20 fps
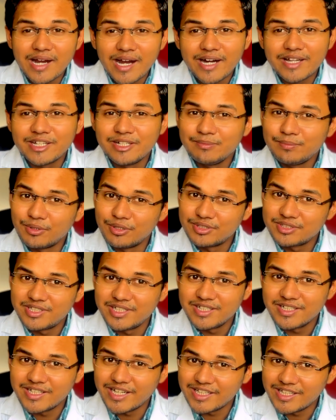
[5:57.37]
are in
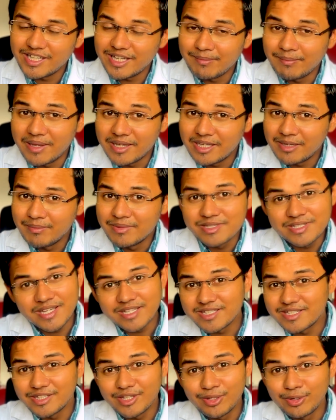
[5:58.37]
posting rather than making
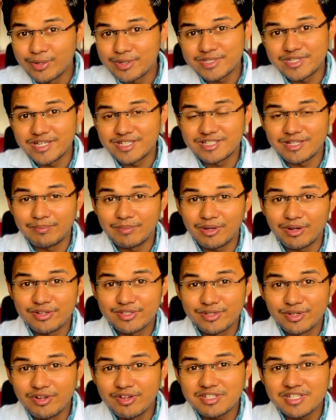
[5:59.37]
mistakes in the university exam
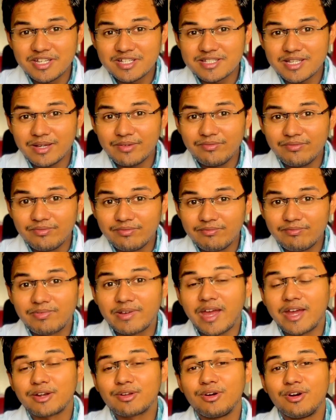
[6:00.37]
because university exam
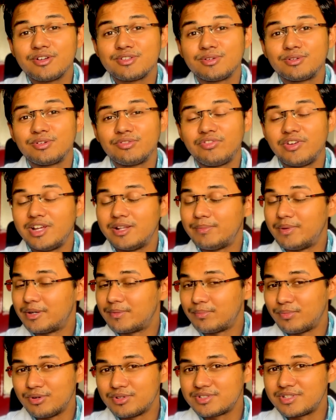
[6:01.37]
can cause you to fail,
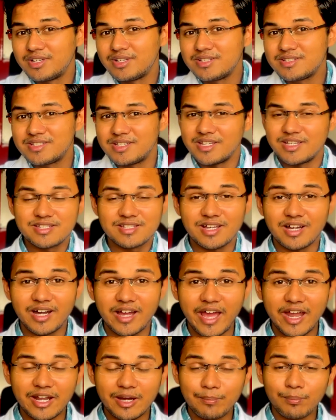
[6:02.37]
but postings is
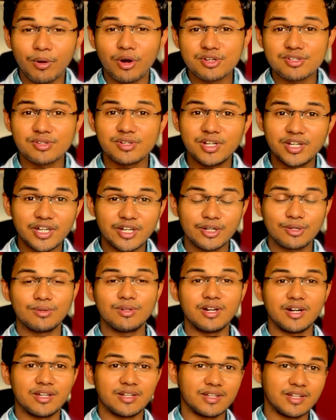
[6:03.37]
an opportunity to
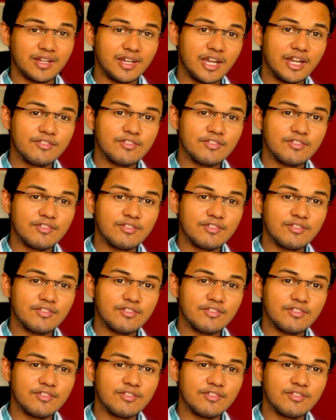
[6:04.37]
learn. It